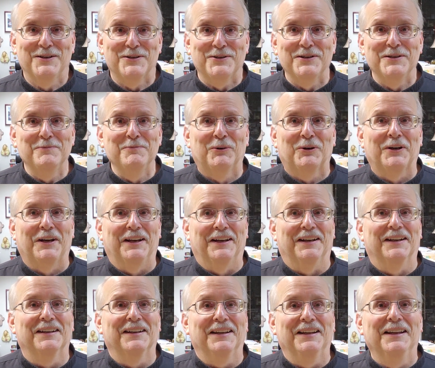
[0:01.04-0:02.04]
Good
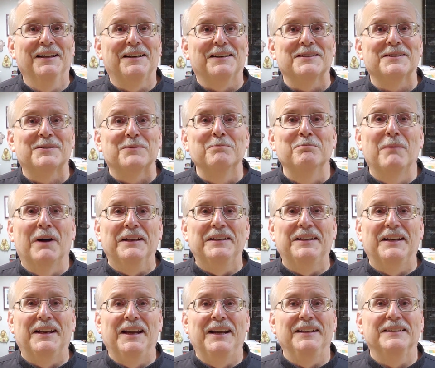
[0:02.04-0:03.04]
morning. It is
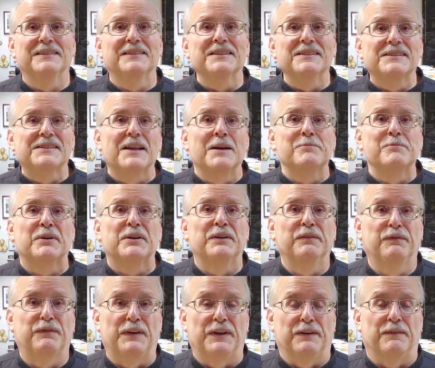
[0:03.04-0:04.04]
Monday, December
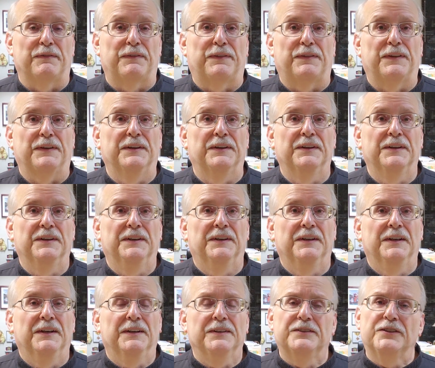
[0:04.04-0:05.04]
5th.
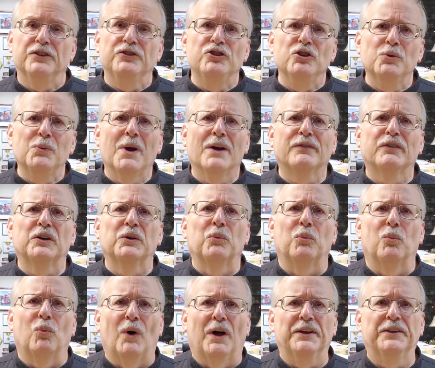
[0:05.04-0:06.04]
Did you ever
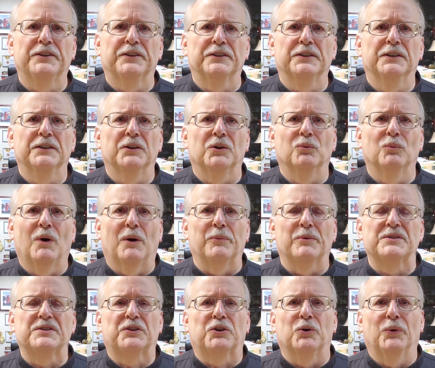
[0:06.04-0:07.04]
wonder what
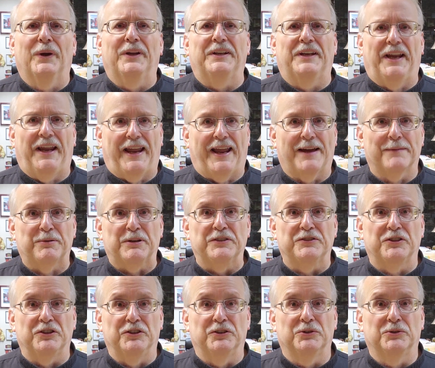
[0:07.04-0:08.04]
was going to happen
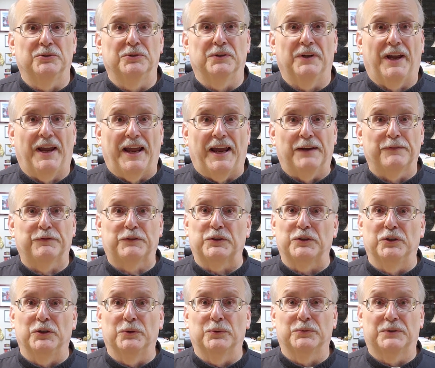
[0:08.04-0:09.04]
to you after
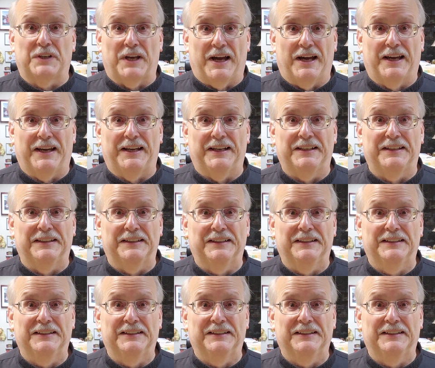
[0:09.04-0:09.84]
you died?